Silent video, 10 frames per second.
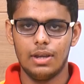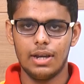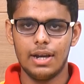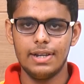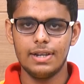
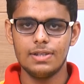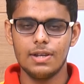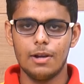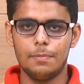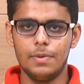AITS
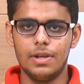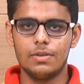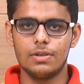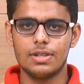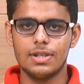helped me
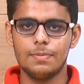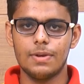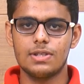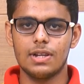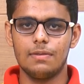to assess
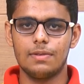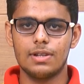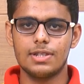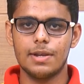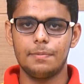myself
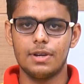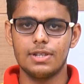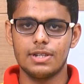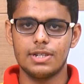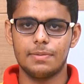
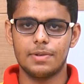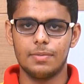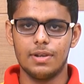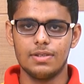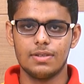concept-wise and
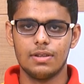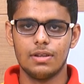chapter-wise.